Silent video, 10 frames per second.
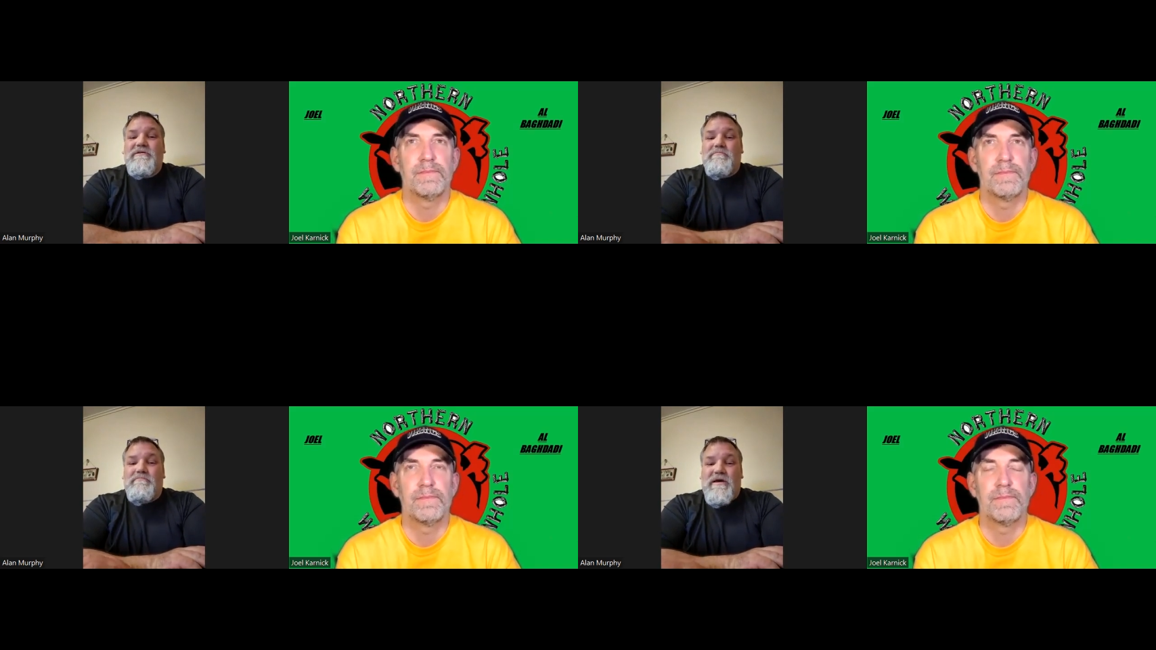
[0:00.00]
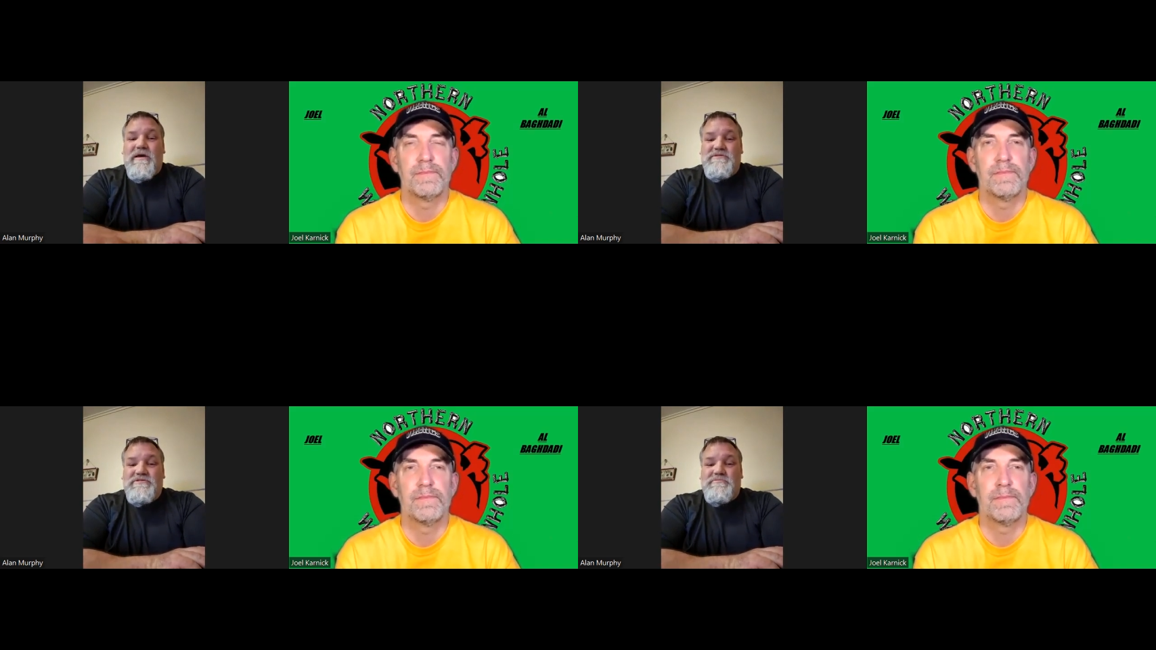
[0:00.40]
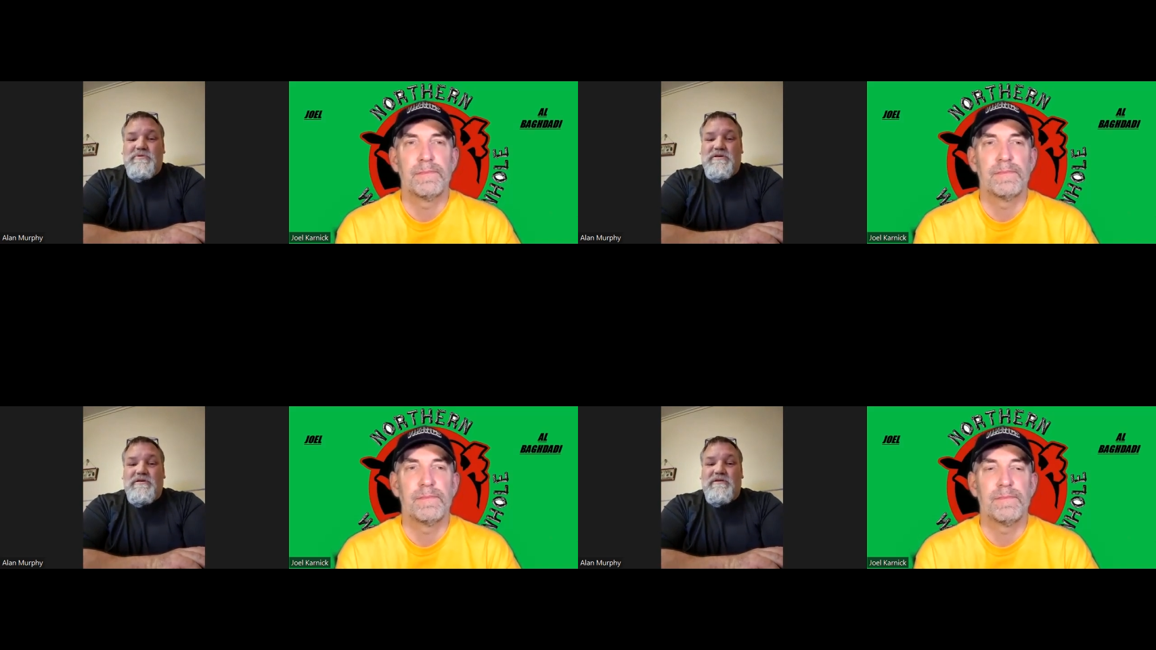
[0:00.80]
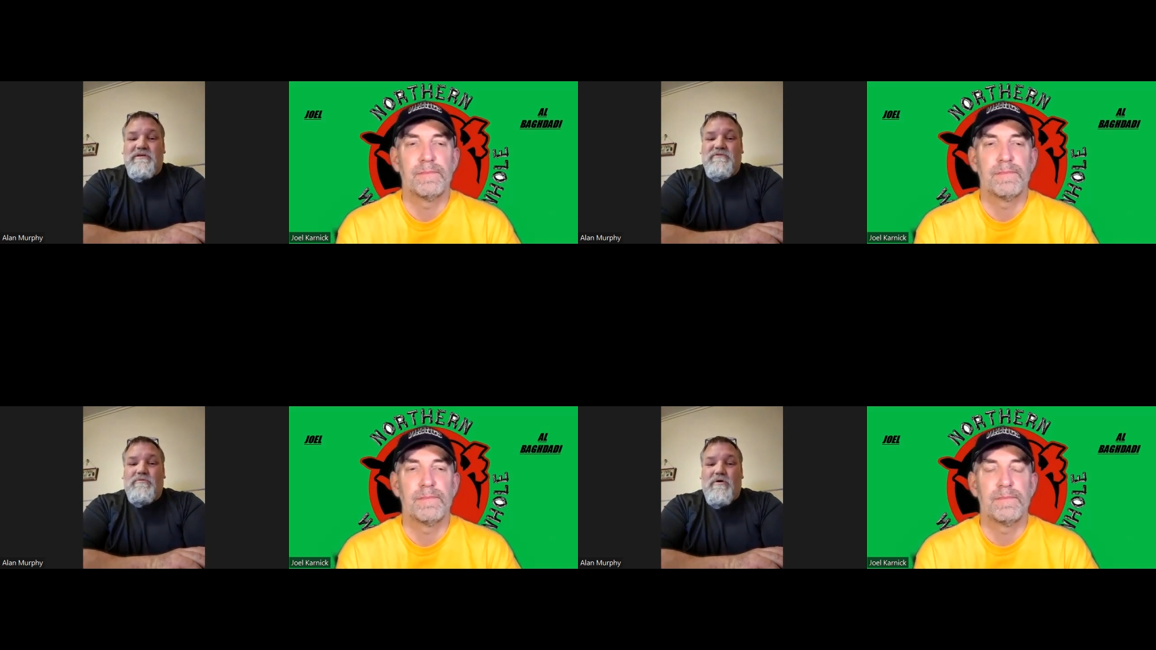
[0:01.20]
Speaker 1: message me
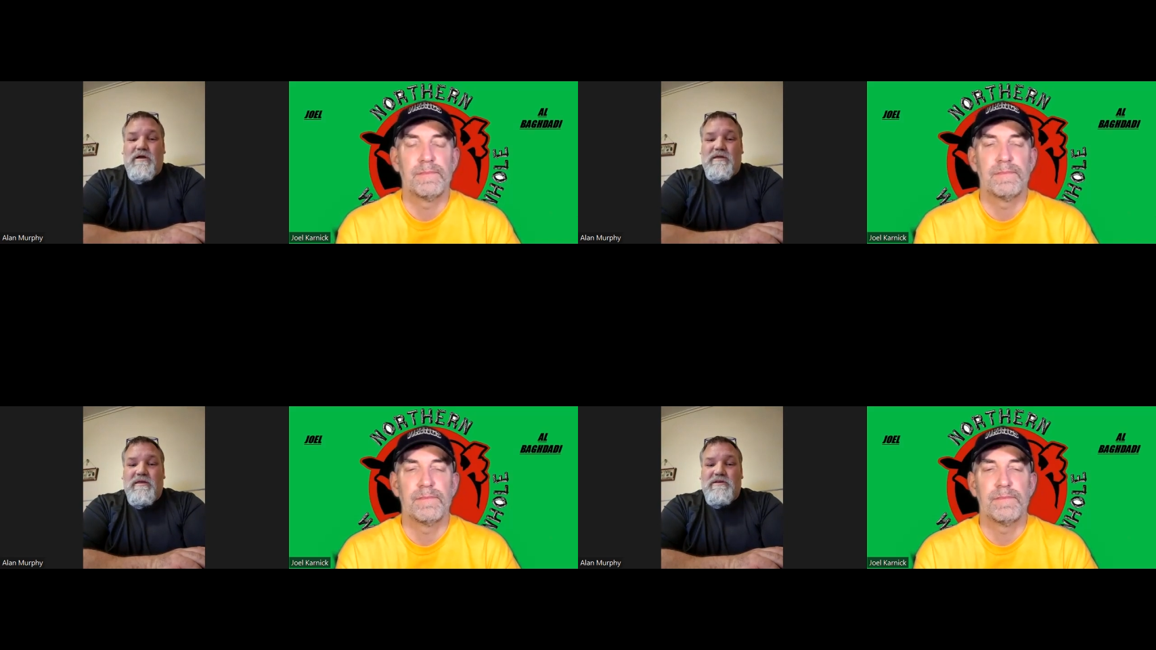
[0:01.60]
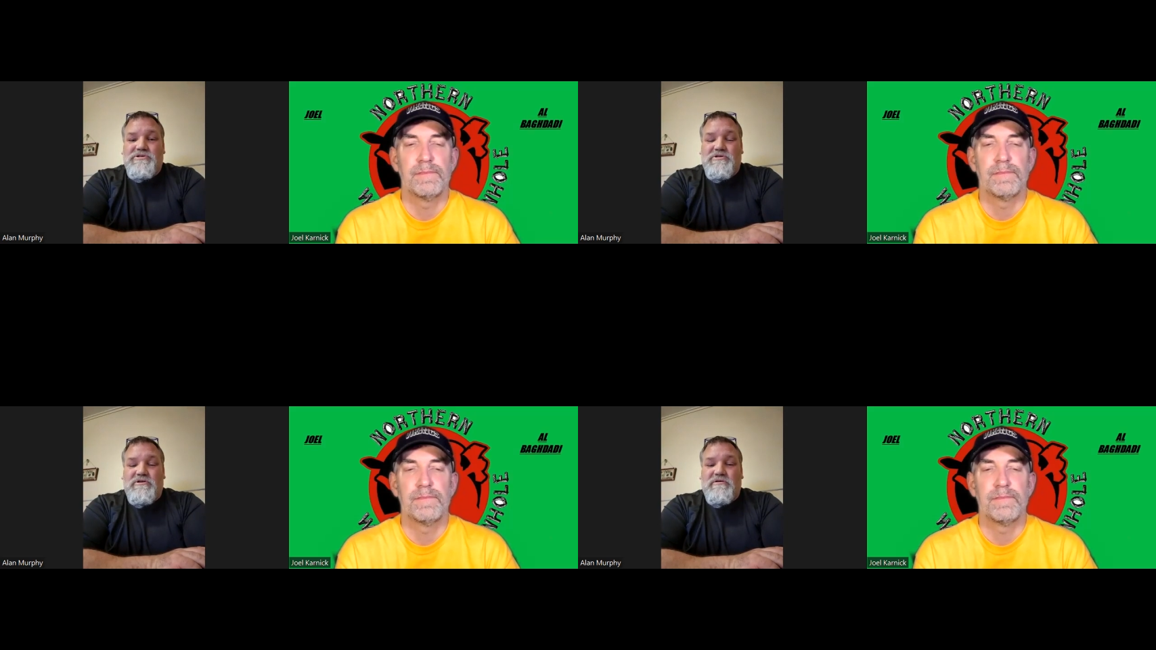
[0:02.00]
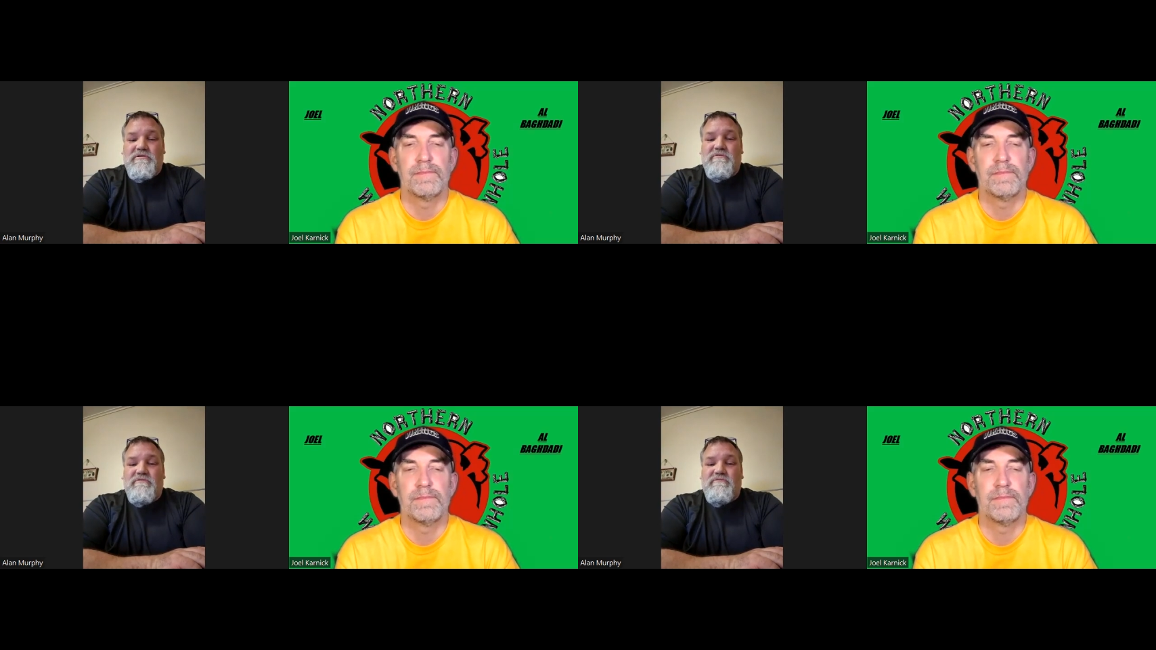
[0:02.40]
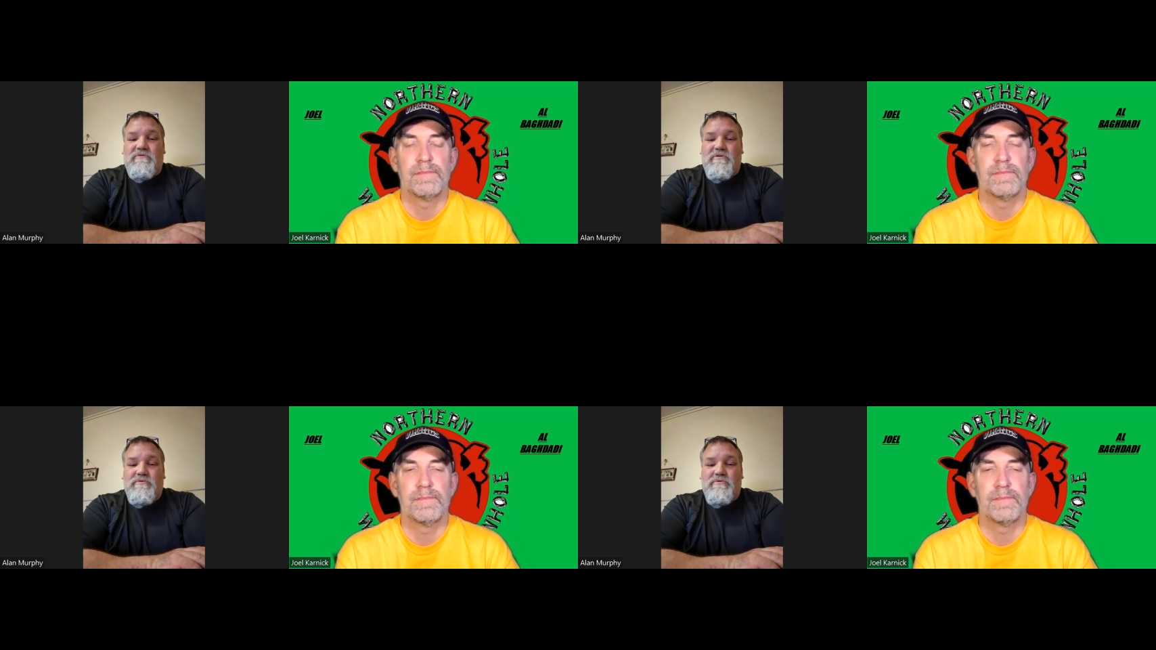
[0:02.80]
if you want to get a shirt for the